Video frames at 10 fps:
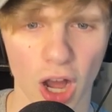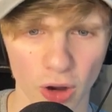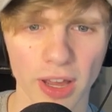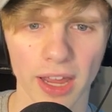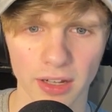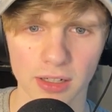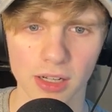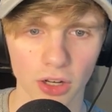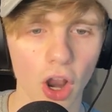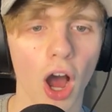Okay.
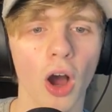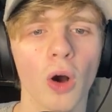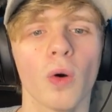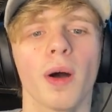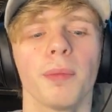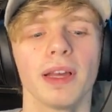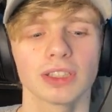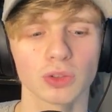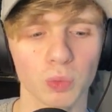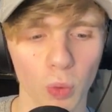No, I
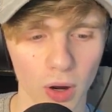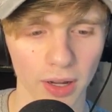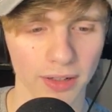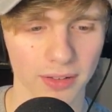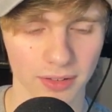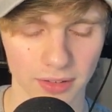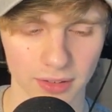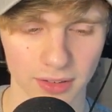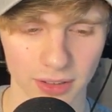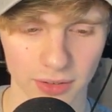missed one.
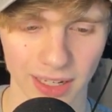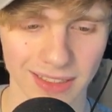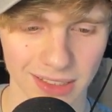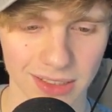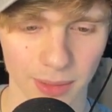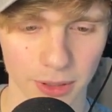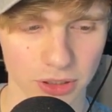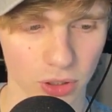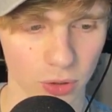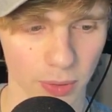Hey, it says I
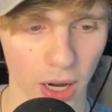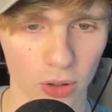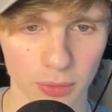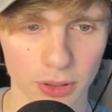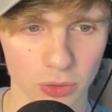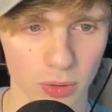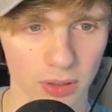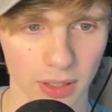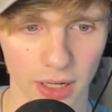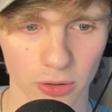missed two, but I only missed one.
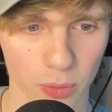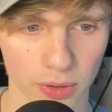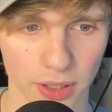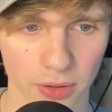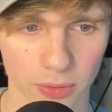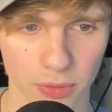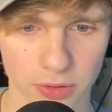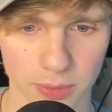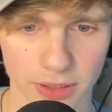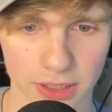I don't know where the other
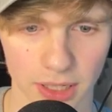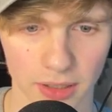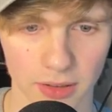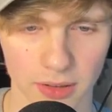ones missed that.